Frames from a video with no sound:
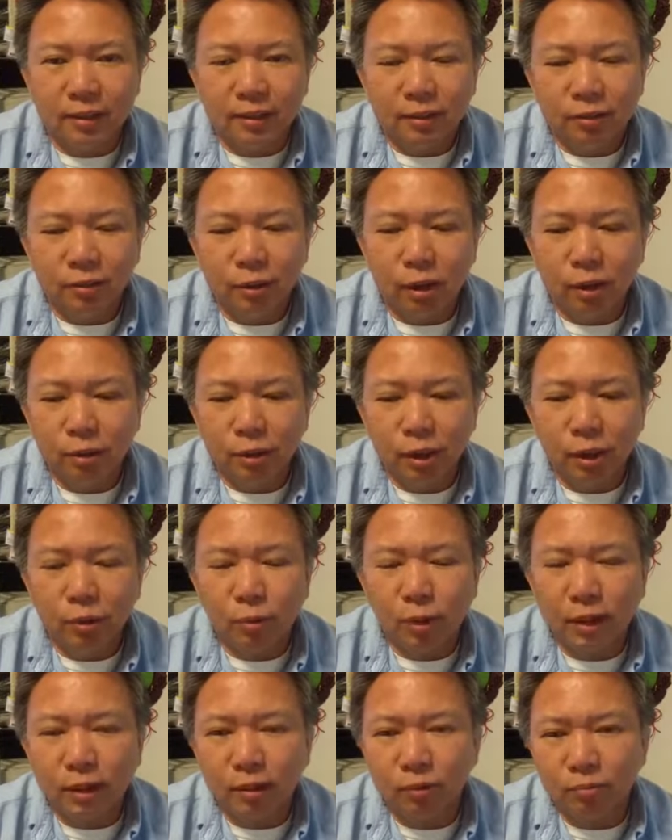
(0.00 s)
So you don't
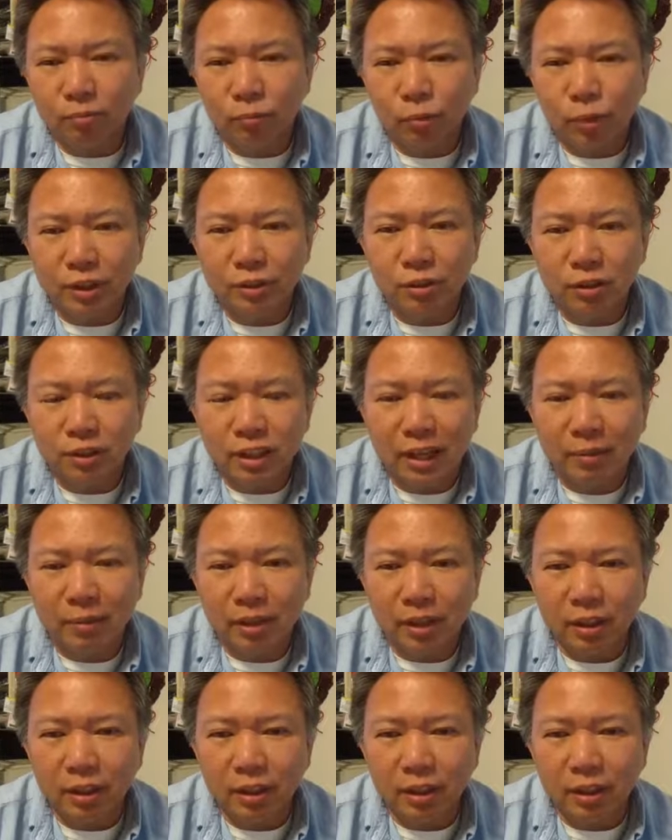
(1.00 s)
want to waste your time and